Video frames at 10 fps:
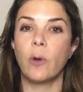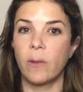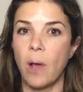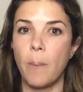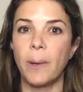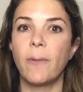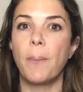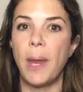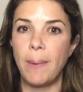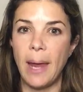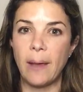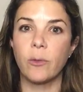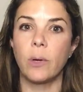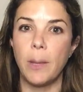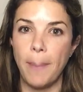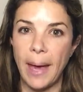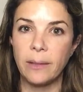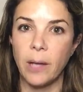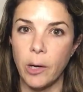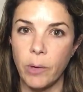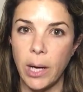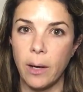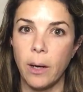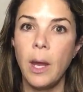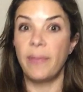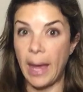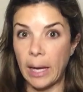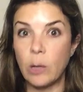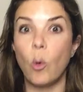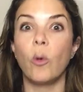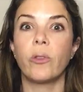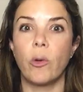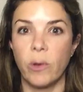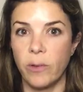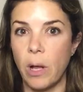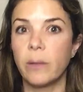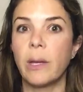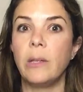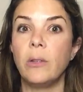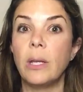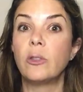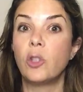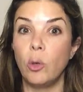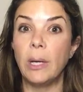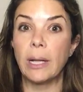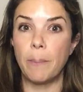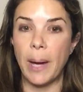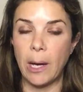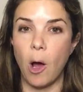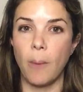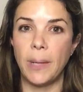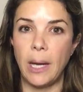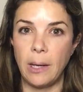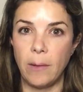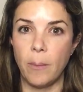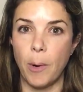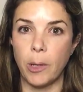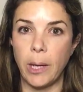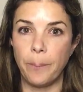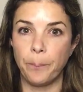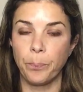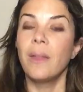For example, if a baby has really bad diarrhea, that can also result in too little bicarbonate in the body.